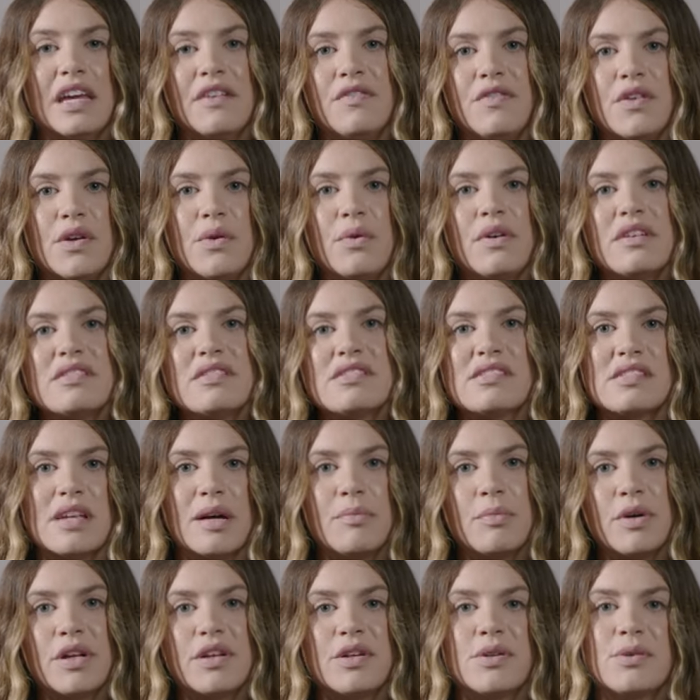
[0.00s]
If you are
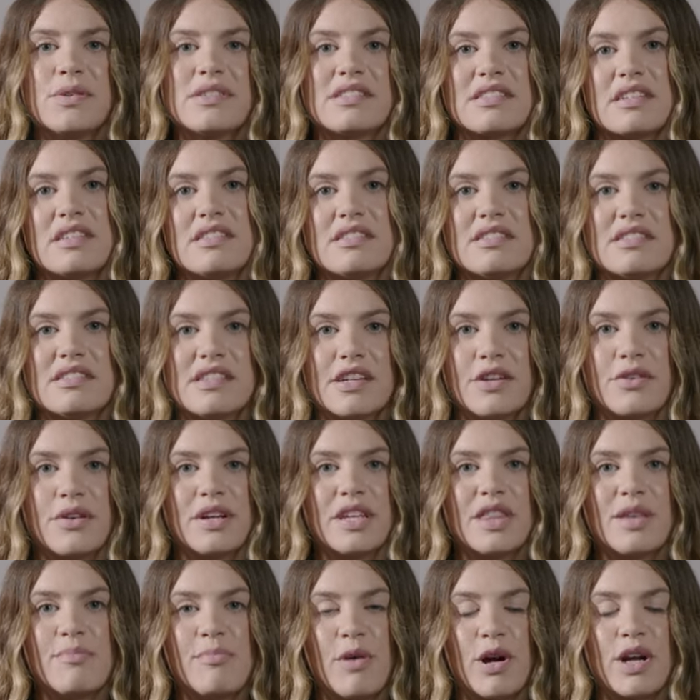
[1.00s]
someone who is
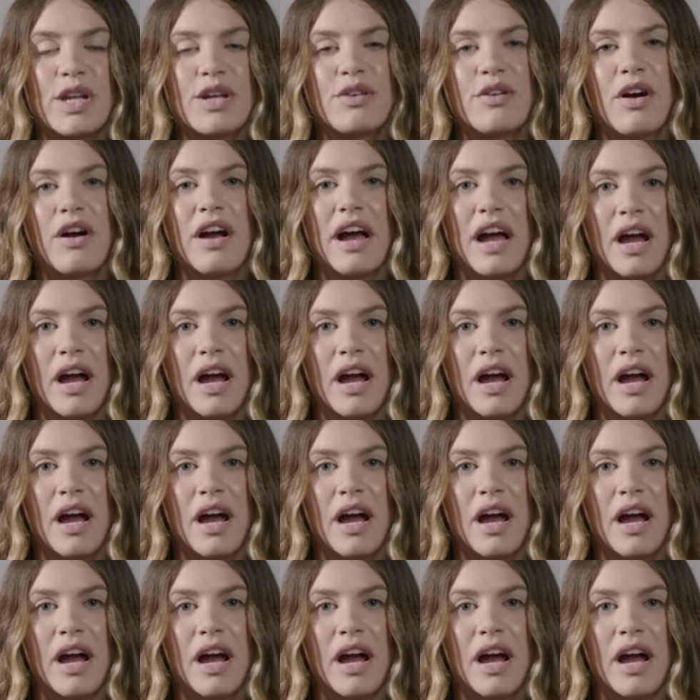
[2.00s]
considering the Mardi Gras